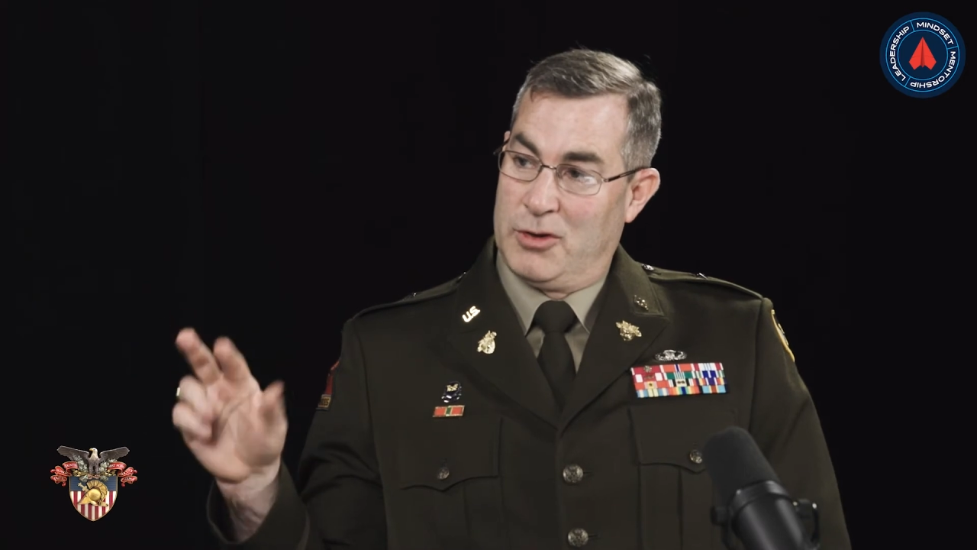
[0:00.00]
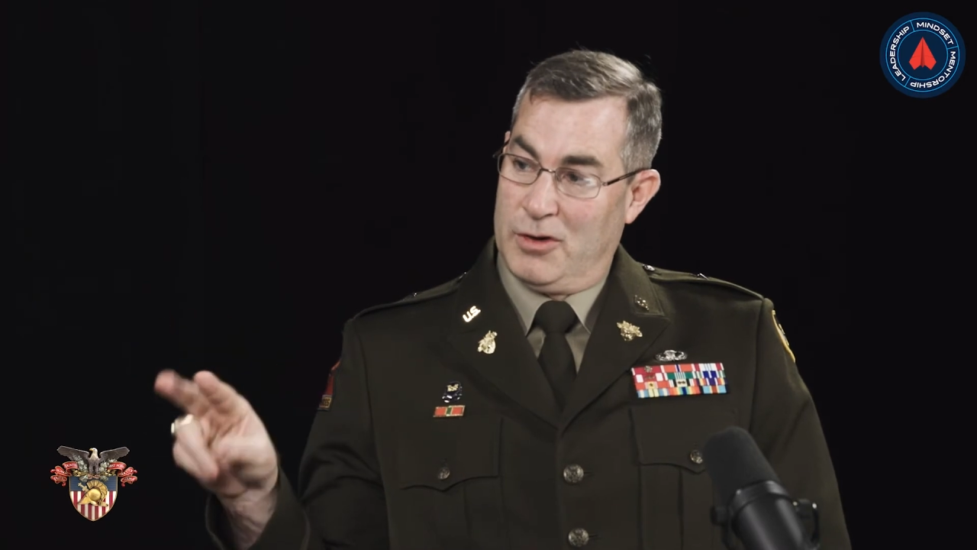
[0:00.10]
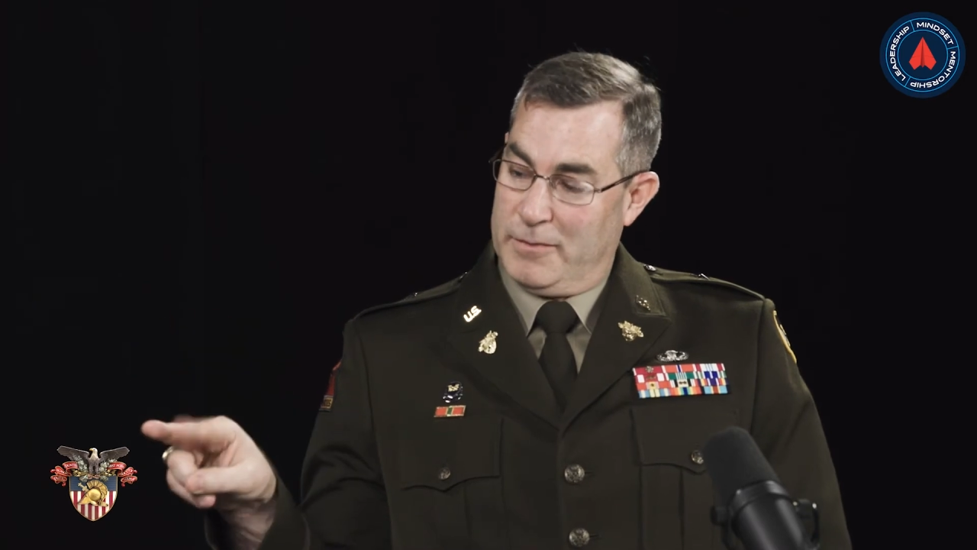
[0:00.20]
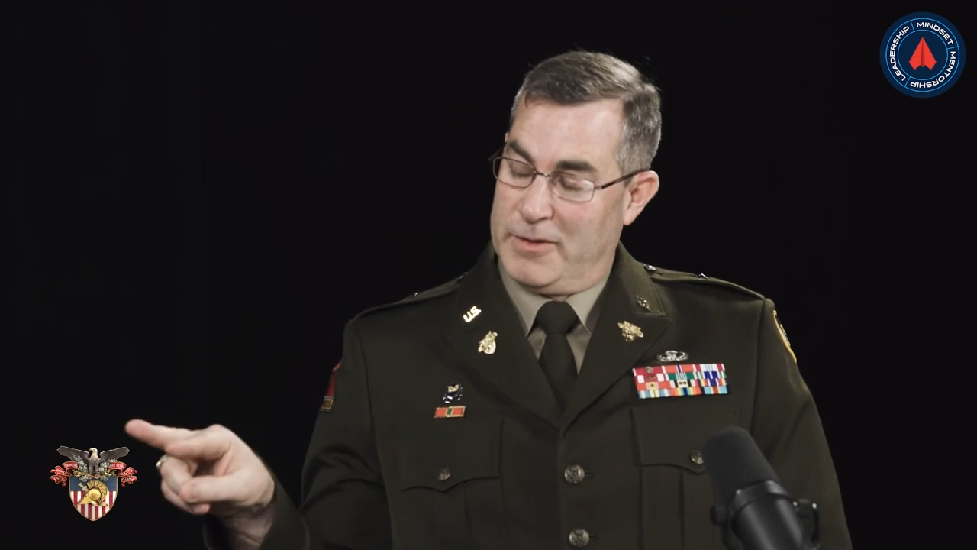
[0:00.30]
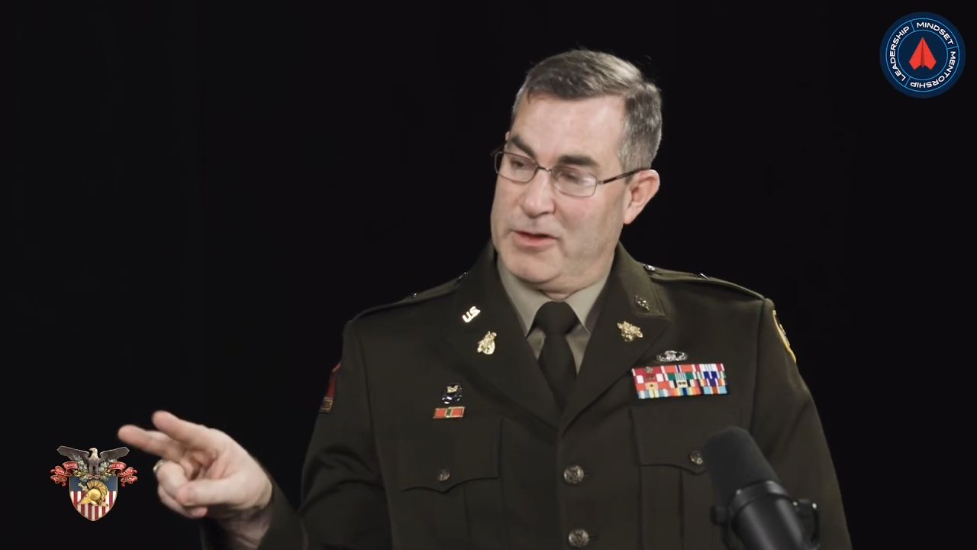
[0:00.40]
2
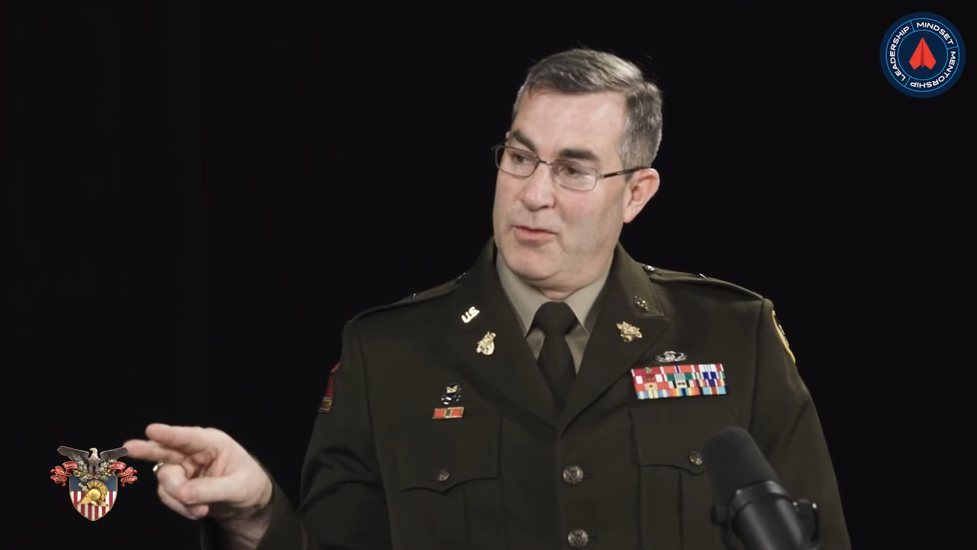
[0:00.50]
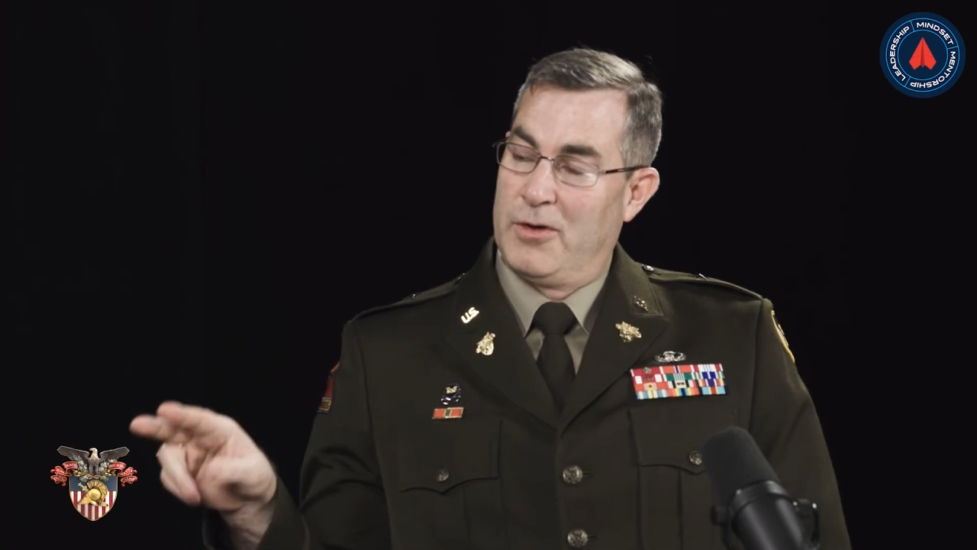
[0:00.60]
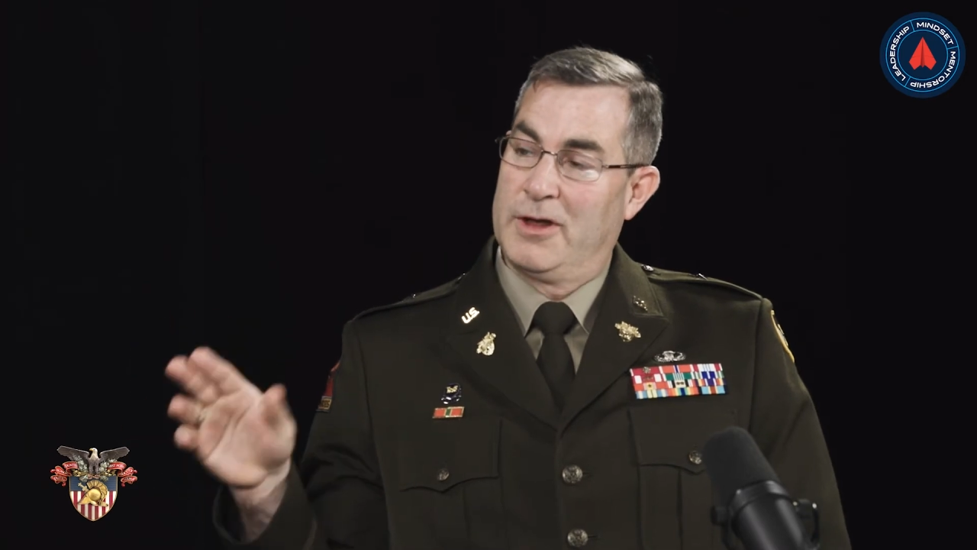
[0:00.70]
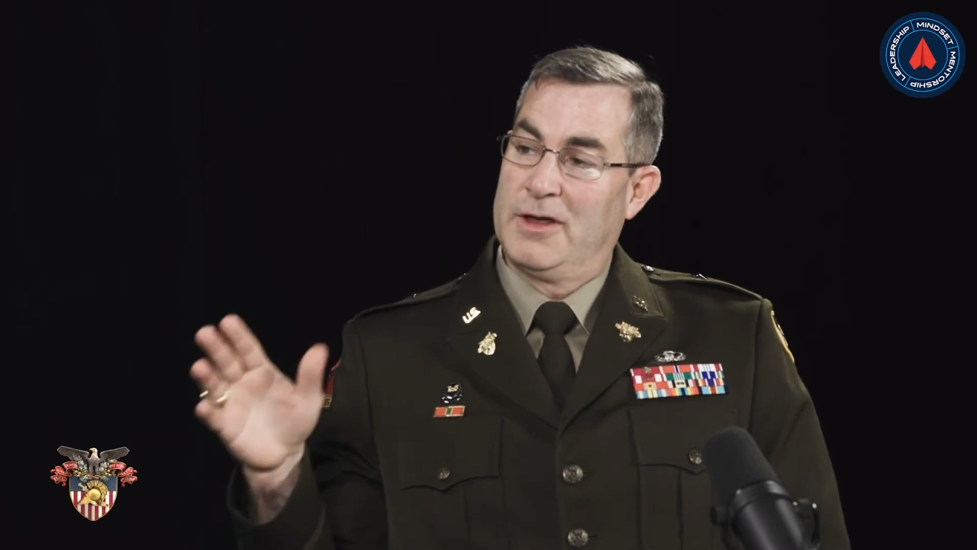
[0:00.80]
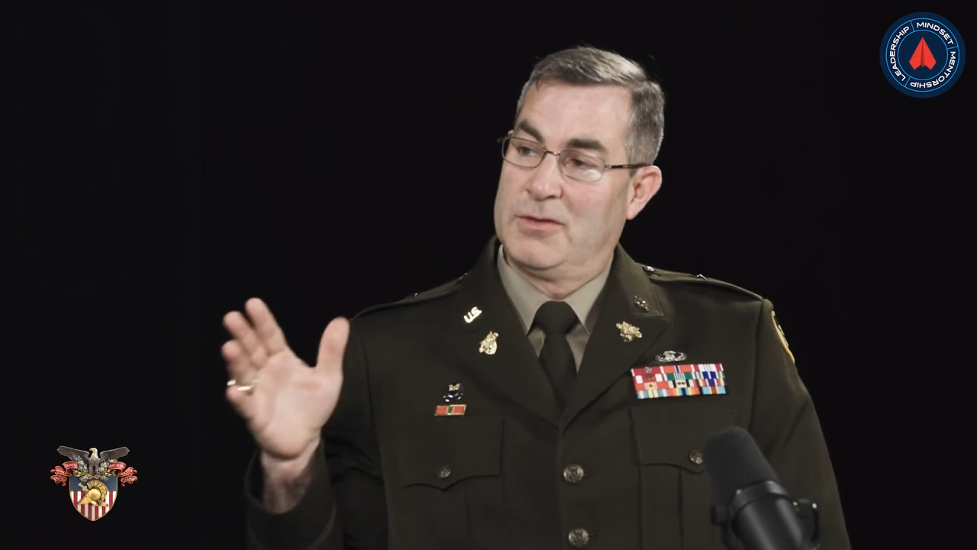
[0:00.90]
of them in the
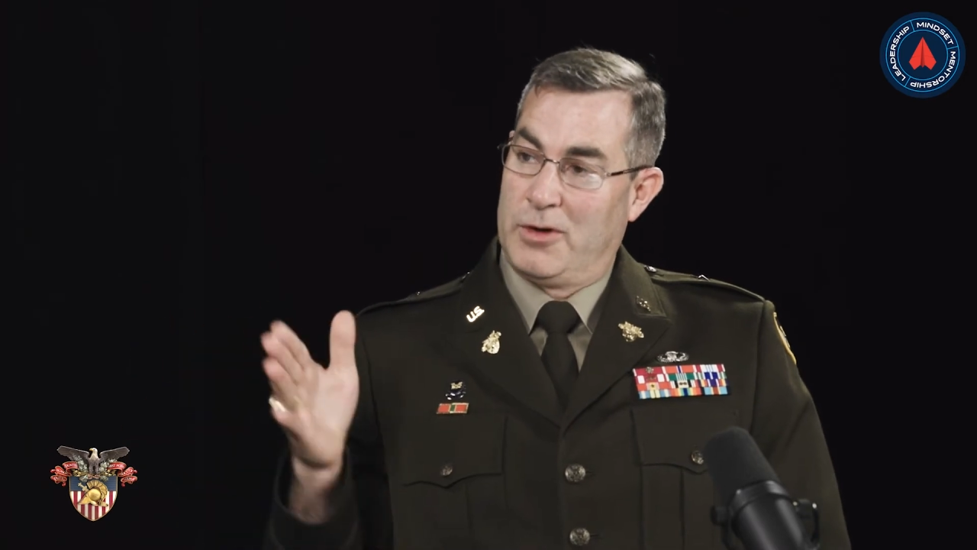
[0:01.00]
20s,